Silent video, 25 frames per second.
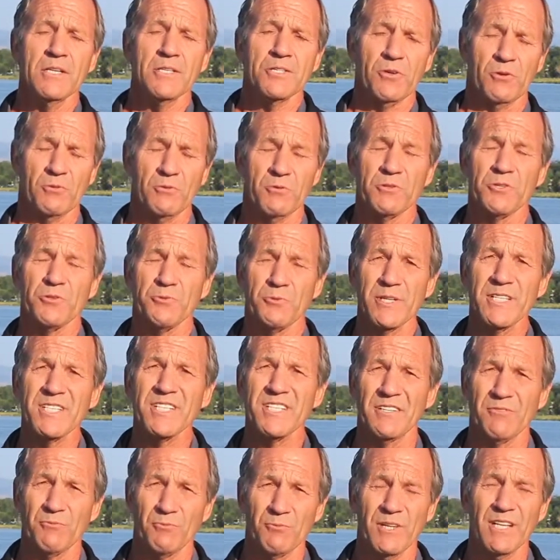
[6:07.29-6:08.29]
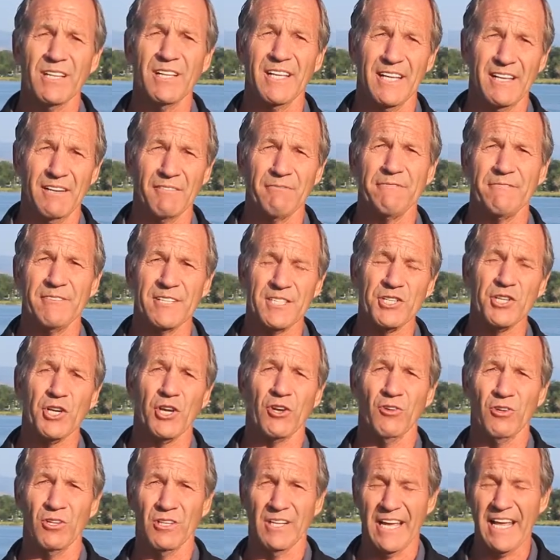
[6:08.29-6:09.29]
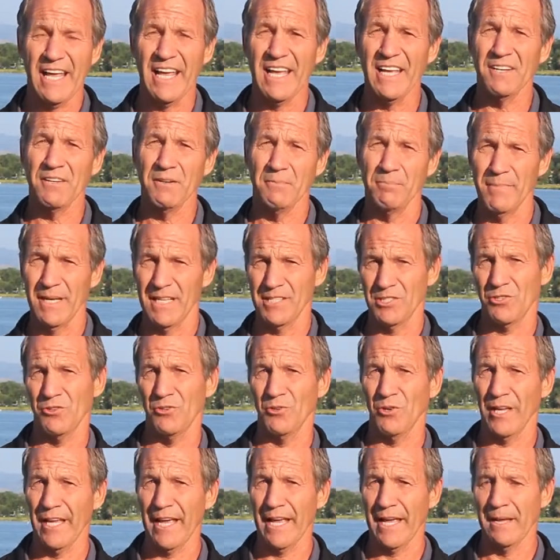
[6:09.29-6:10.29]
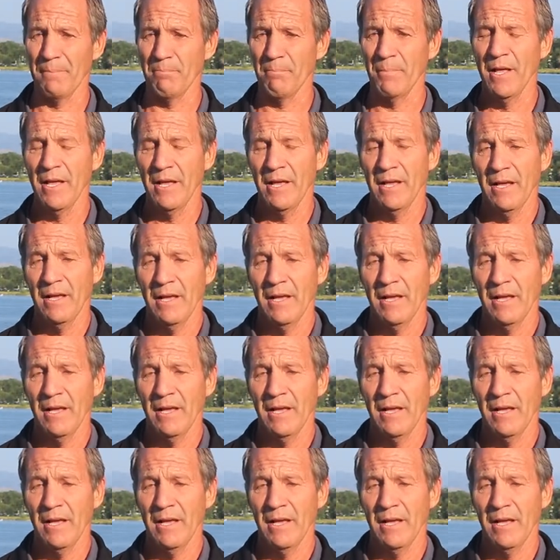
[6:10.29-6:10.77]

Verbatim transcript: So it was really a physical and a mental game.